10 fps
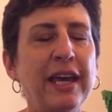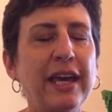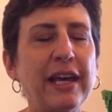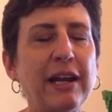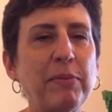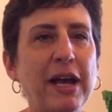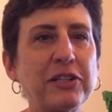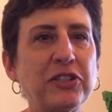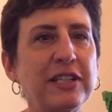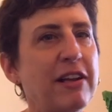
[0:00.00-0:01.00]
And I'm
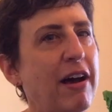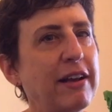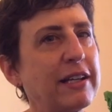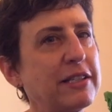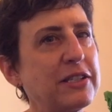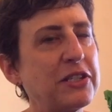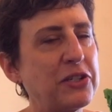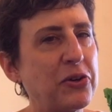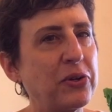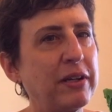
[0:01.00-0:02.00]
actually not in
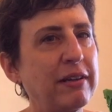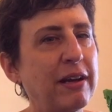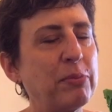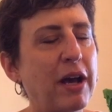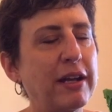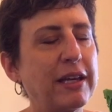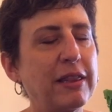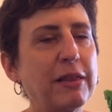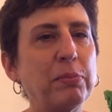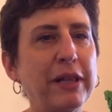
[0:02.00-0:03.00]
Sedona. I'm not
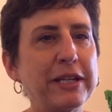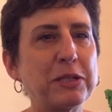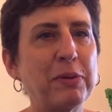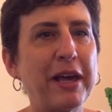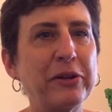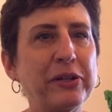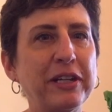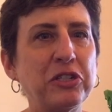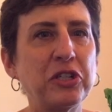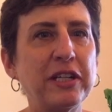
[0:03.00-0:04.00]
in the Platter
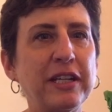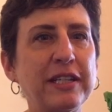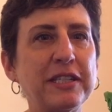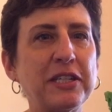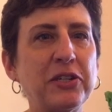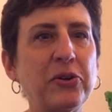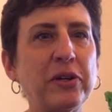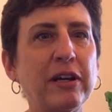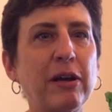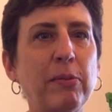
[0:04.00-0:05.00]
Kitchen in
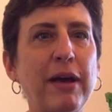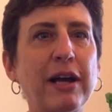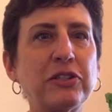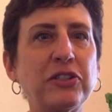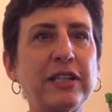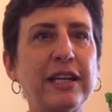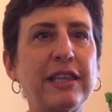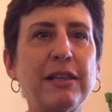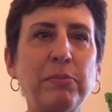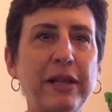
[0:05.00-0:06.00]
Sedona. I'm actually
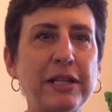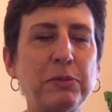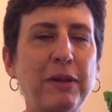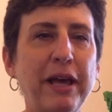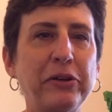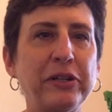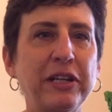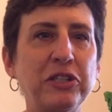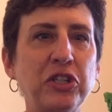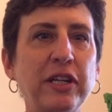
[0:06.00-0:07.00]
in the Platter
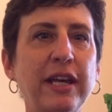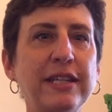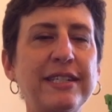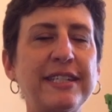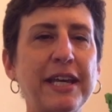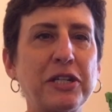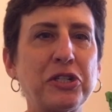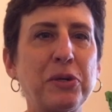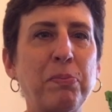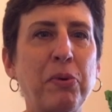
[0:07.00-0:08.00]
Kitchen in
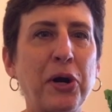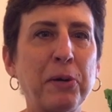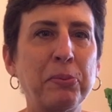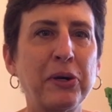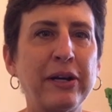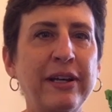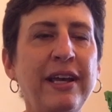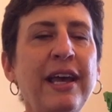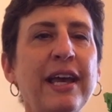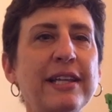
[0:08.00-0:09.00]
Santa Barbara.
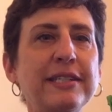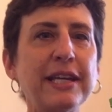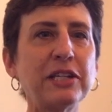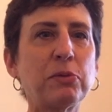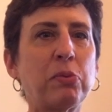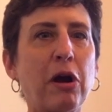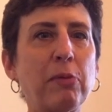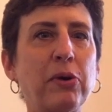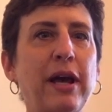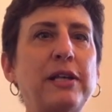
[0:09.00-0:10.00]
And Santa
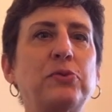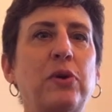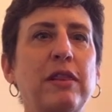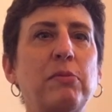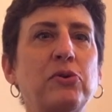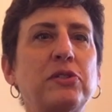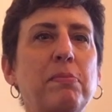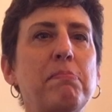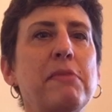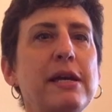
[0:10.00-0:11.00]
Barbara has one of the most
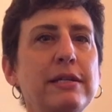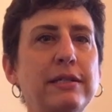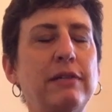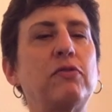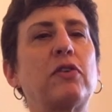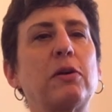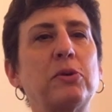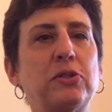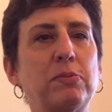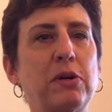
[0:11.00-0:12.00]
amazing
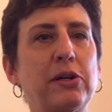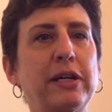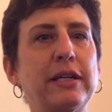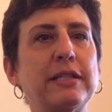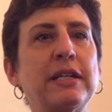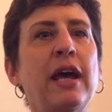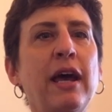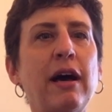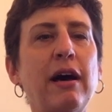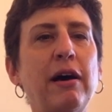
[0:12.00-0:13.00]
farmers markets.
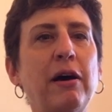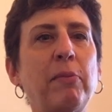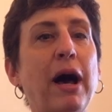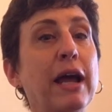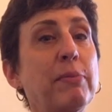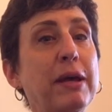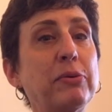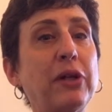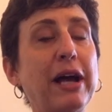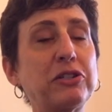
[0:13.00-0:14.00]
I am
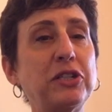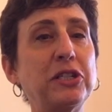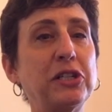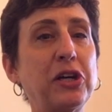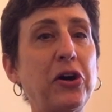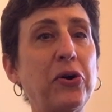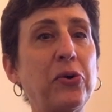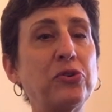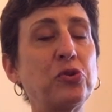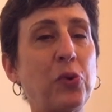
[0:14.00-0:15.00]
able actually to
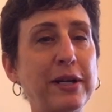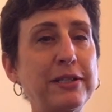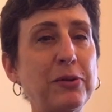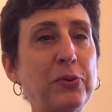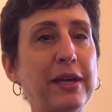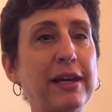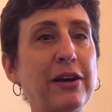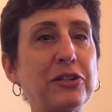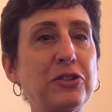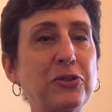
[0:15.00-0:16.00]
go twice a week
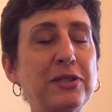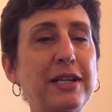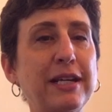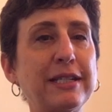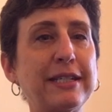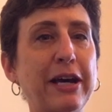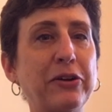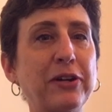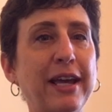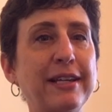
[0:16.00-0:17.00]
on Tuesday and
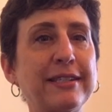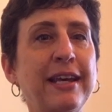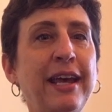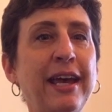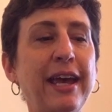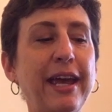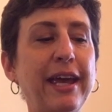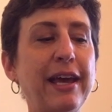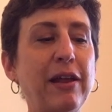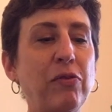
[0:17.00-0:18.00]
Saturdays
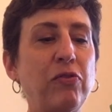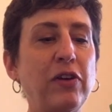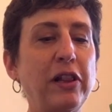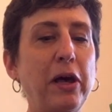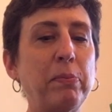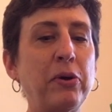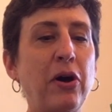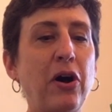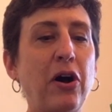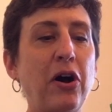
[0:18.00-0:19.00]
and fill up
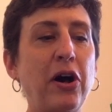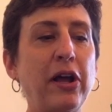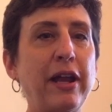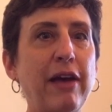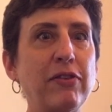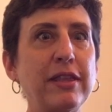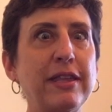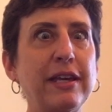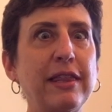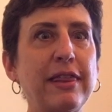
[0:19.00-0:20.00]
on
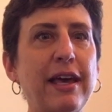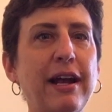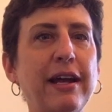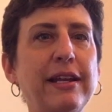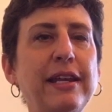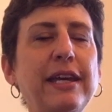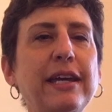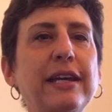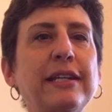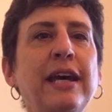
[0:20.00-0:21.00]
everything that I
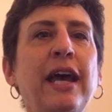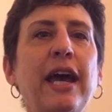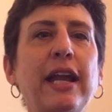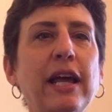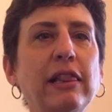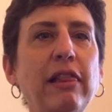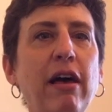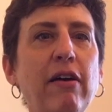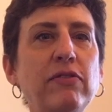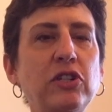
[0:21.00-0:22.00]
need. And I
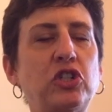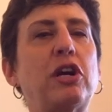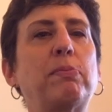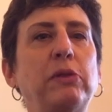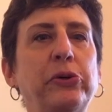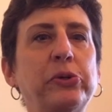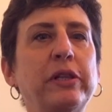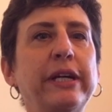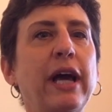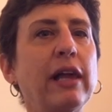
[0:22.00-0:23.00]
love to shop
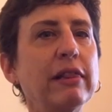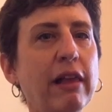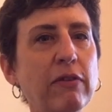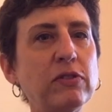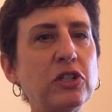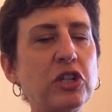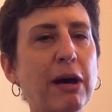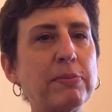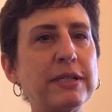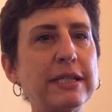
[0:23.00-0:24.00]
locally. I love to
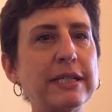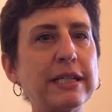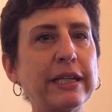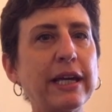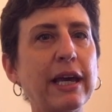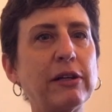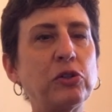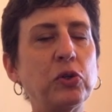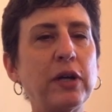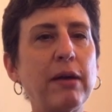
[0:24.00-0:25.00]
shop seasonally and
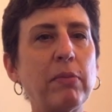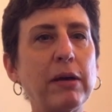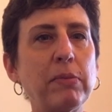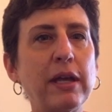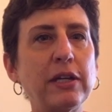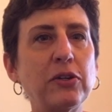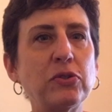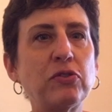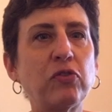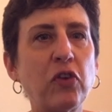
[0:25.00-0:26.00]
create my
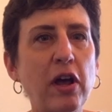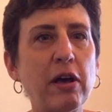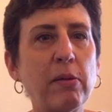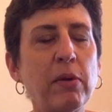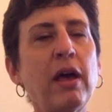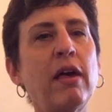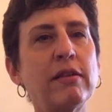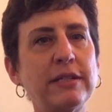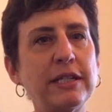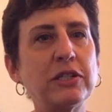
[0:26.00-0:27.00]
menus from
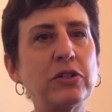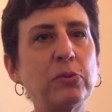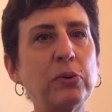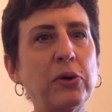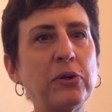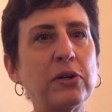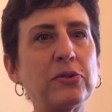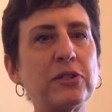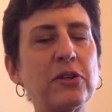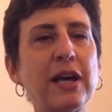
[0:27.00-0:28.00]
seasonal
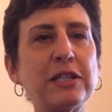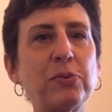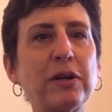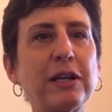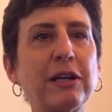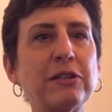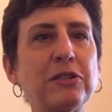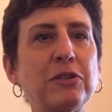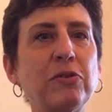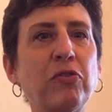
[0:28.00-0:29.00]
produce. So that's what I'm going to
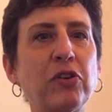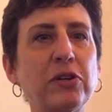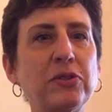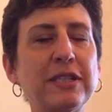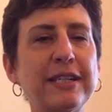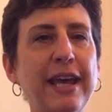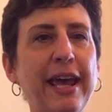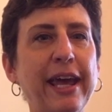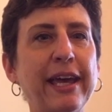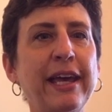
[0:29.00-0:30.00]
do for you
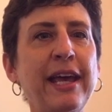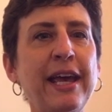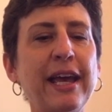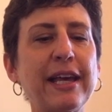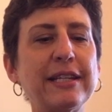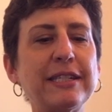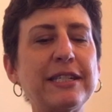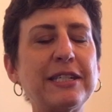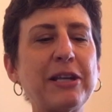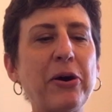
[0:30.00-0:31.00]
today. And
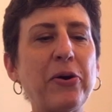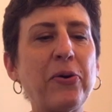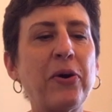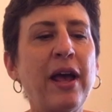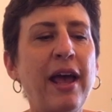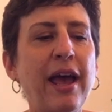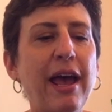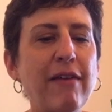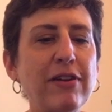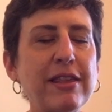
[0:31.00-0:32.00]
so
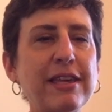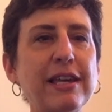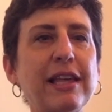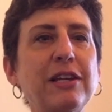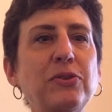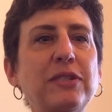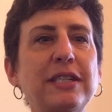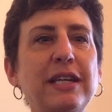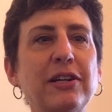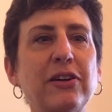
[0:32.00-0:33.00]
everything that you
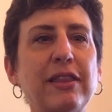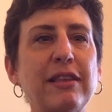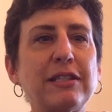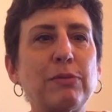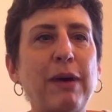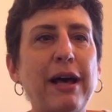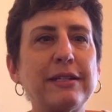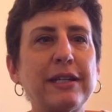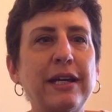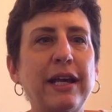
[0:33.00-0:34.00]
see here in this
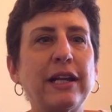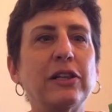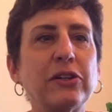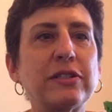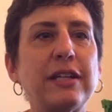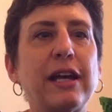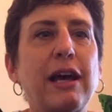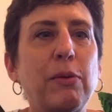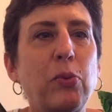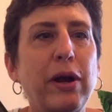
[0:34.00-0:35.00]
basket, and it looks like
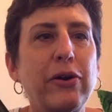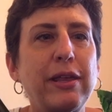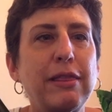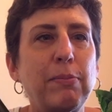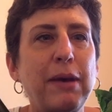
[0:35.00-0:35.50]
I'm wearing the